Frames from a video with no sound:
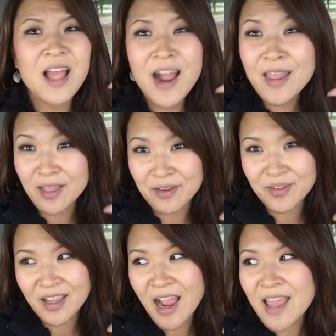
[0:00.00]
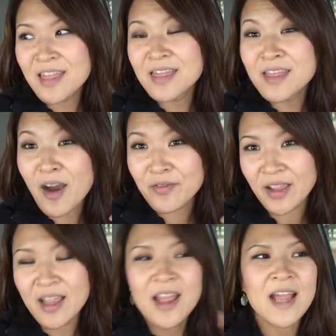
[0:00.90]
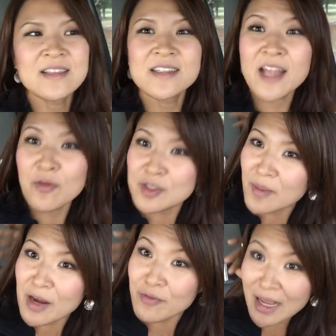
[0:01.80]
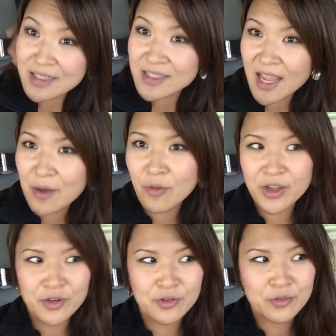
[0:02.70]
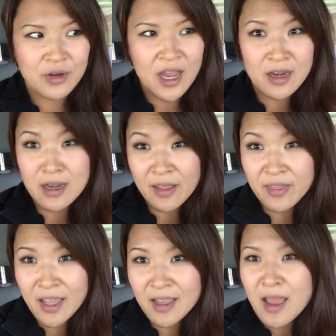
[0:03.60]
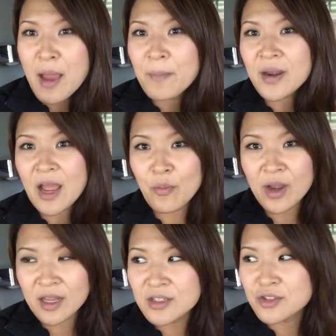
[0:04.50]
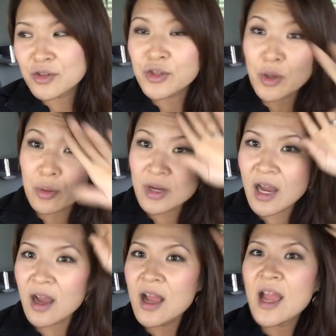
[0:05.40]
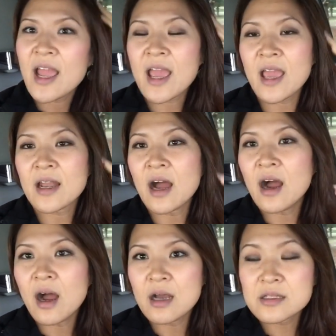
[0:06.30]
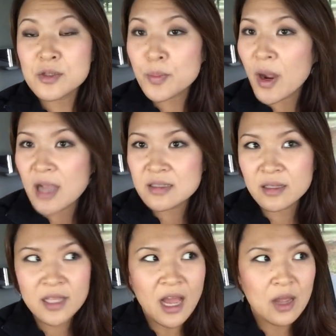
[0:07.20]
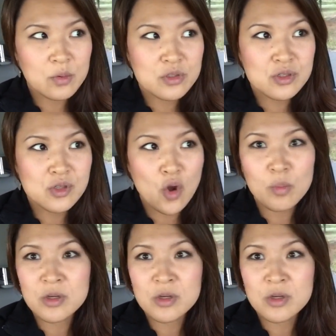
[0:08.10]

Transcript: I love it. I love it. And today was my rest day, where you do kind of nothing, but I went in to do yoga, and surprisingly, I was so